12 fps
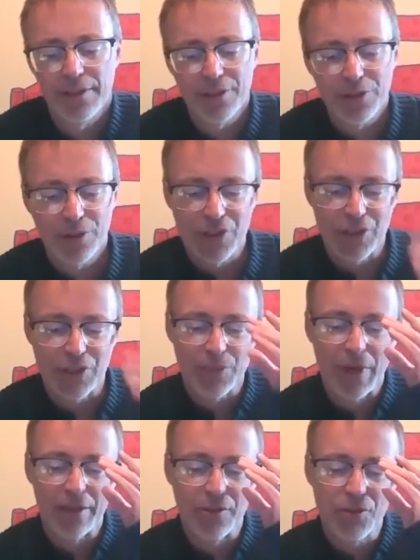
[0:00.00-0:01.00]
Christy
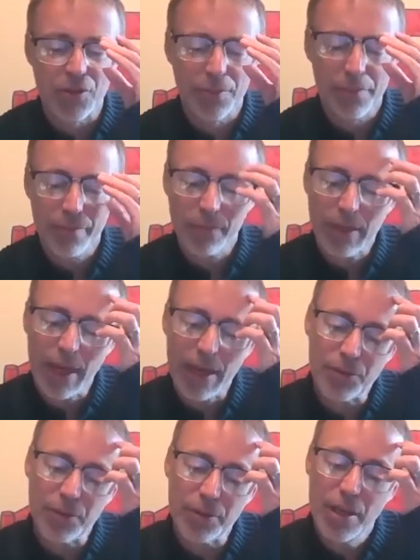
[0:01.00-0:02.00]
smiles.
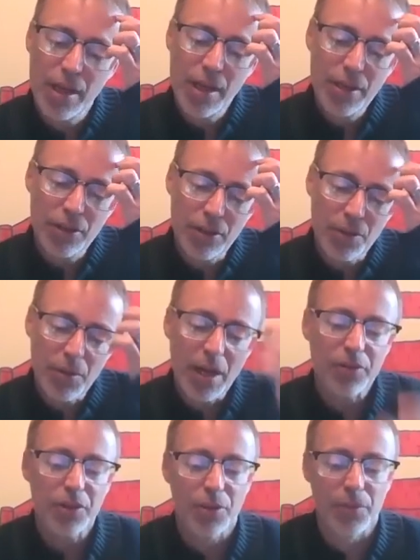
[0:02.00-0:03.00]
Catherine, you know how
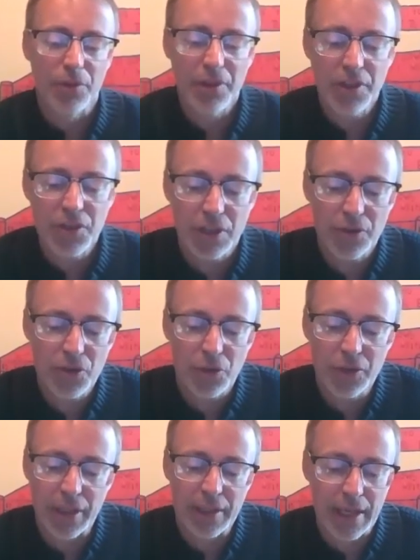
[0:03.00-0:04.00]
the community center's
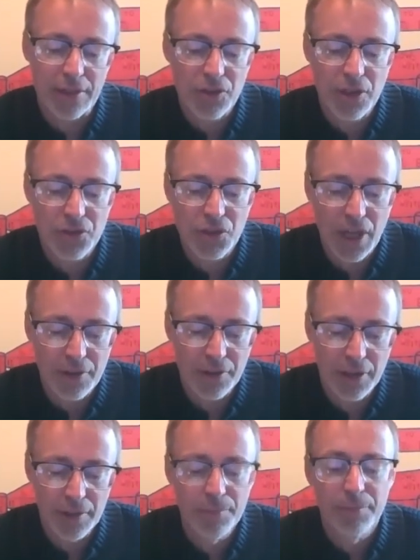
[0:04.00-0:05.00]
holding a dance on
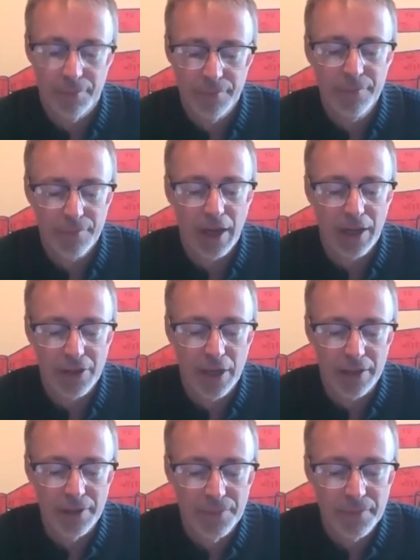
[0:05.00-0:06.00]
Saturday? I
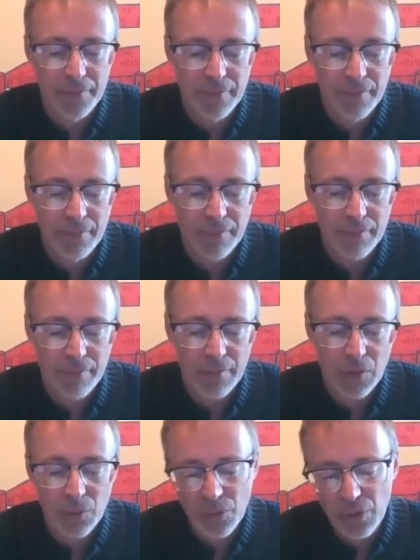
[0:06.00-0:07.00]
nod.
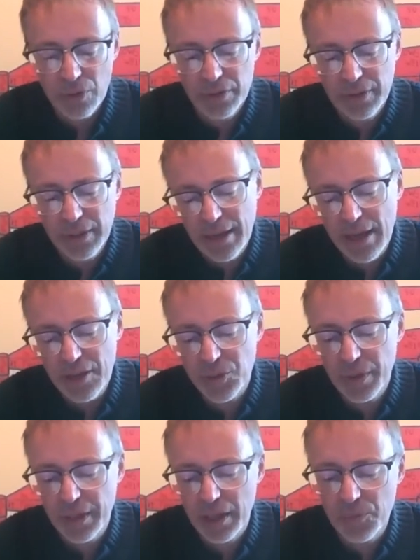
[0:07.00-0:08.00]
Well, they asked
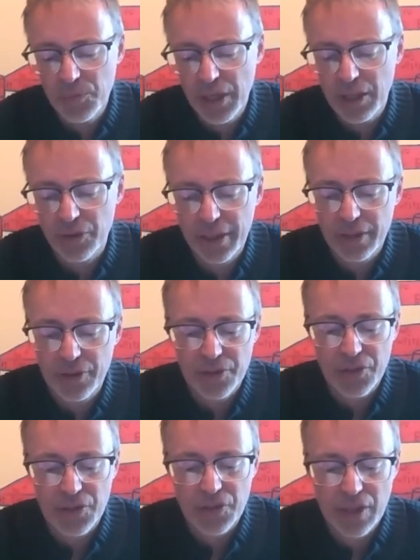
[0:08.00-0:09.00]
me to help decorate,
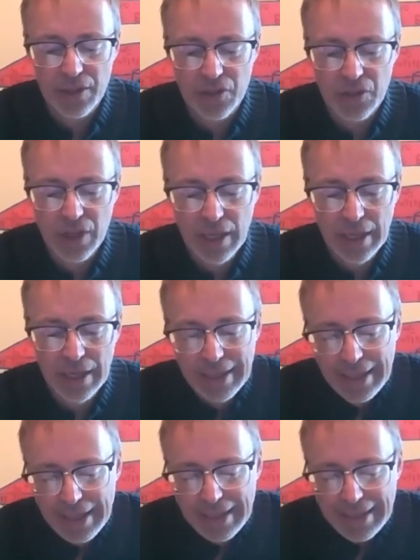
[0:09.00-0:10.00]
Christy says.
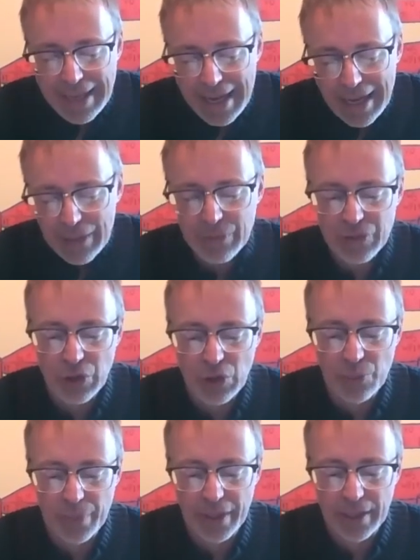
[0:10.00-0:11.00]
And I was
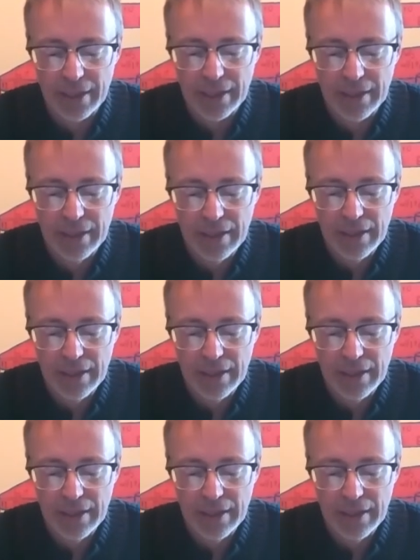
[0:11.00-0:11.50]
hoping